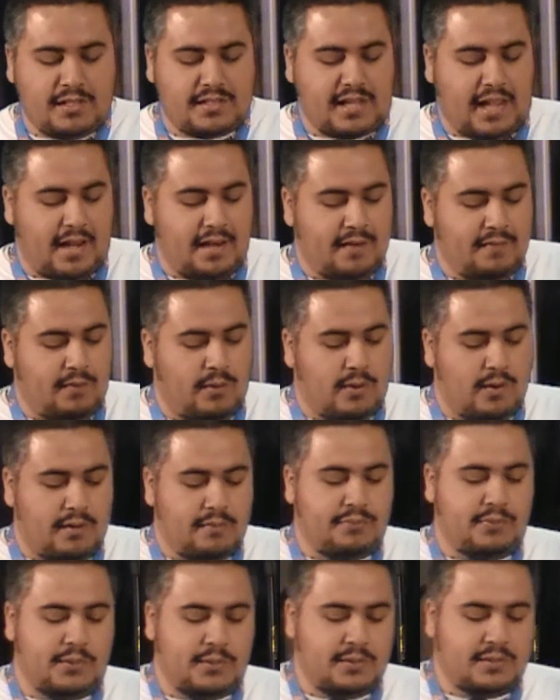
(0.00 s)
sound of horn,
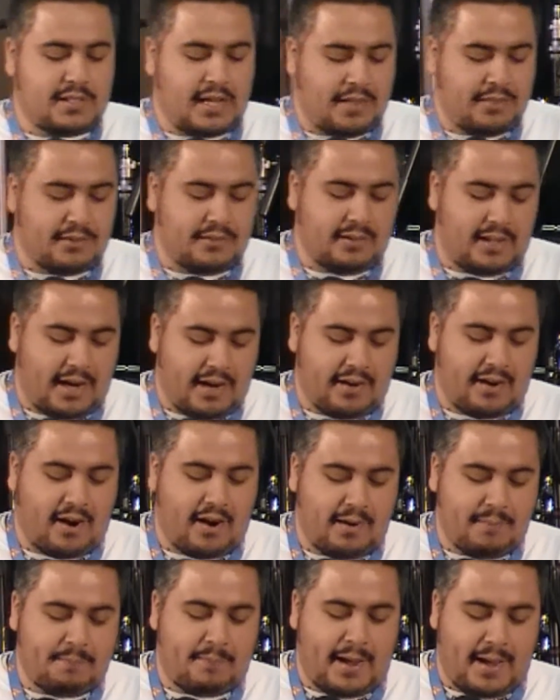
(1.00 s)
flute, zither, lyre,
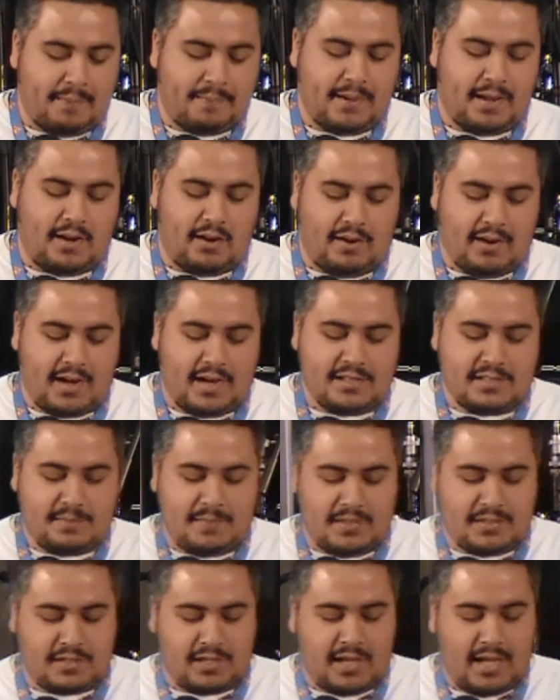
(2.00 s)
harp, pipe, and all kinds of
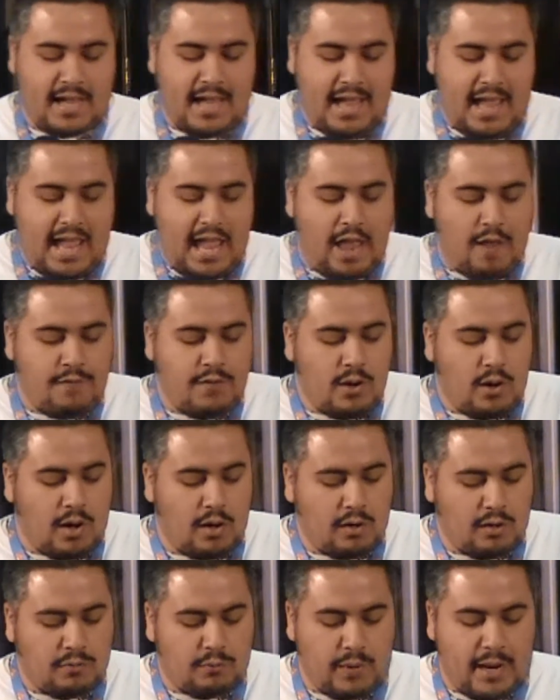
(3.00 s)
music, if you
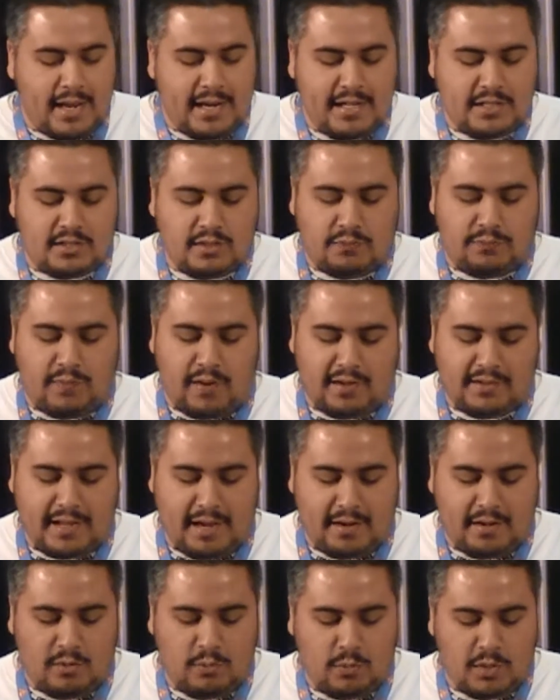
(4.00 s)
are ready to fall
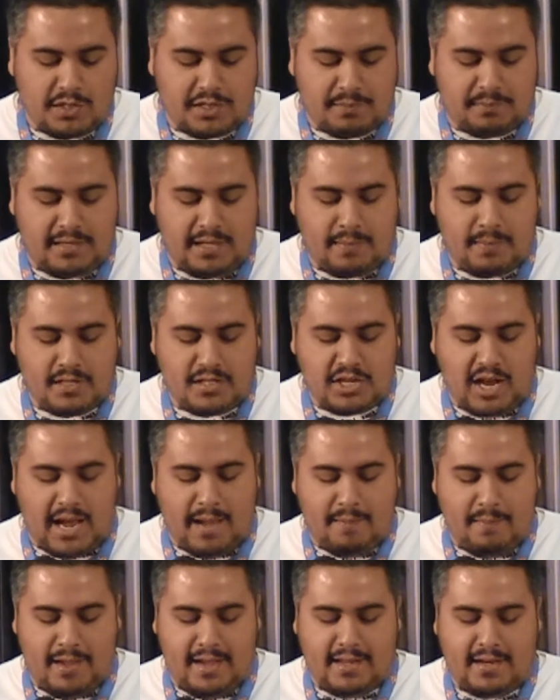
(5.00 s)
down and worship the image
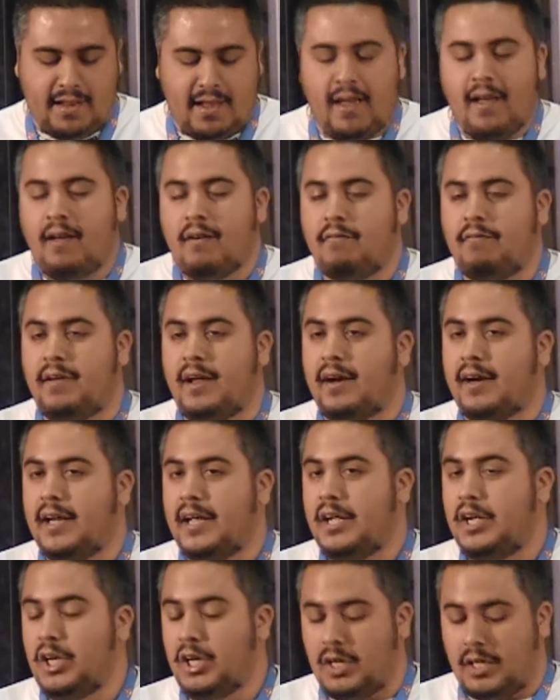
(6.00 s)
I made,
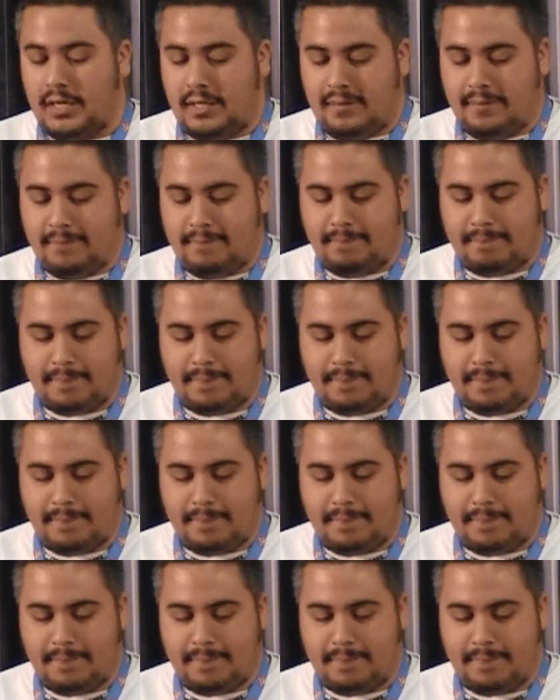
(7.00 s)
very good.